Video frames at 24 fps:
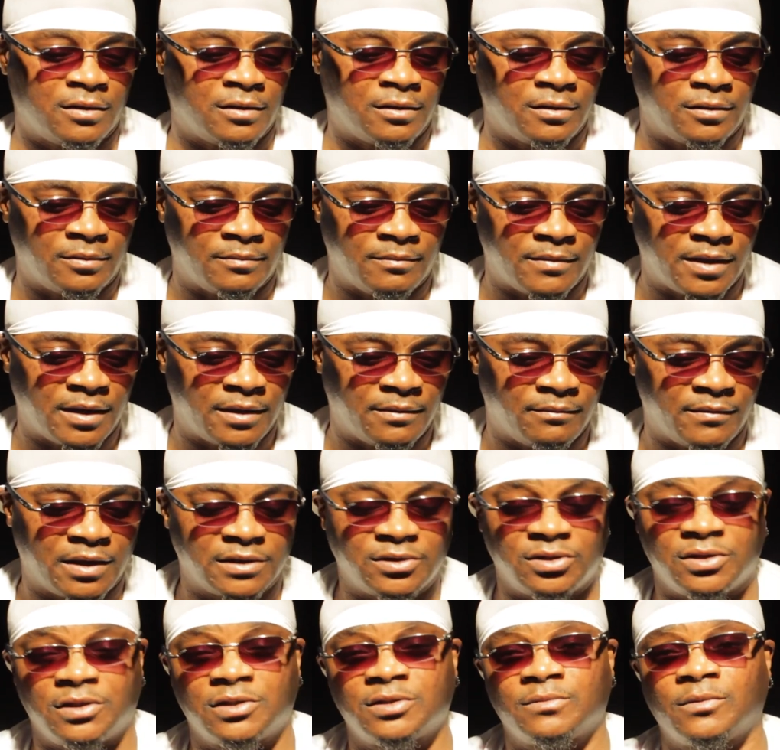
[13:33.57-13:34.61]
Um, my my
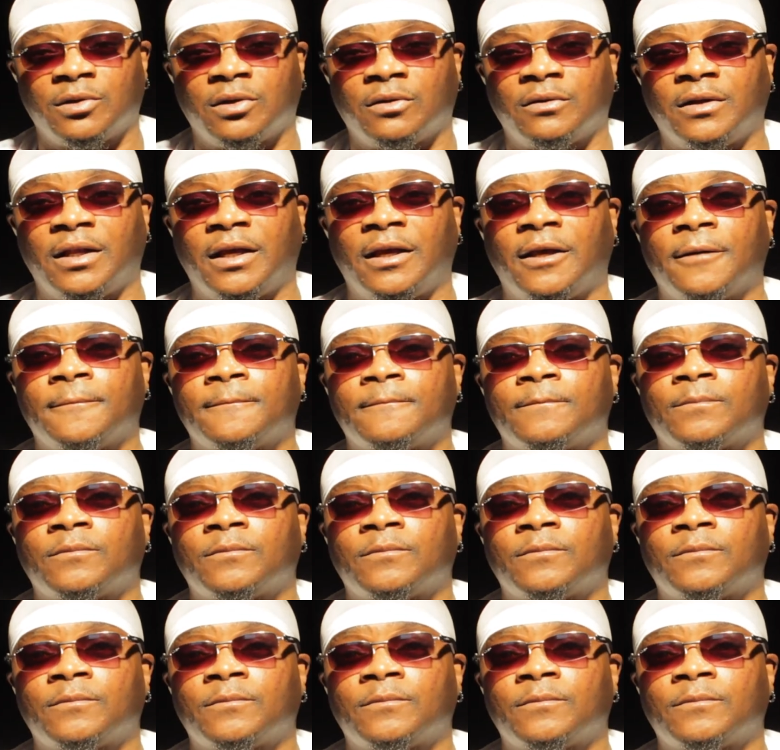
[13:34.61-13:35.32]
judgment on that.